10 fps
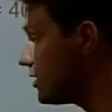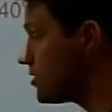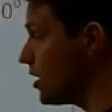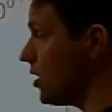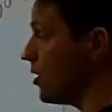
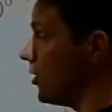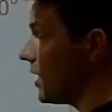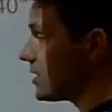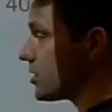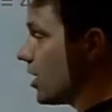So
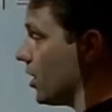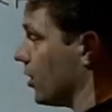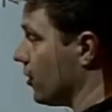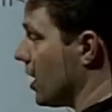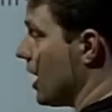let's
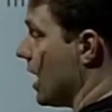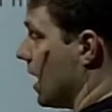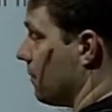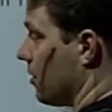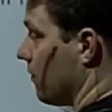go
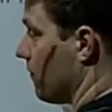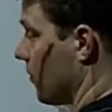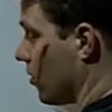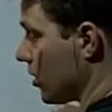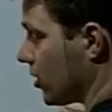
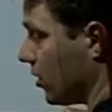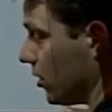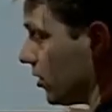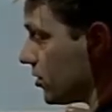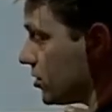
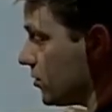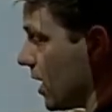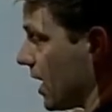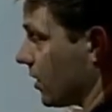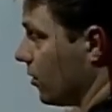vertical to
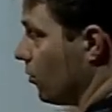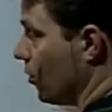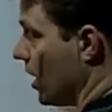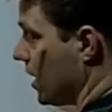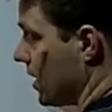angle
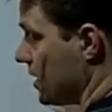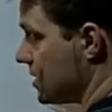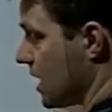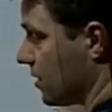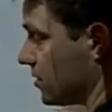1
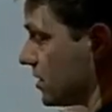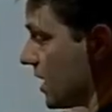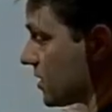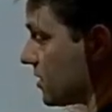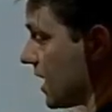is angle
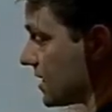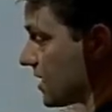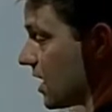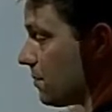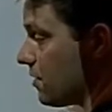6. That's
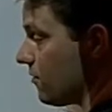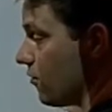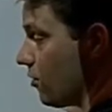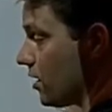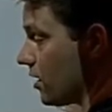got to be a
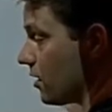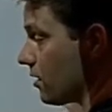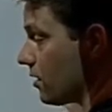40,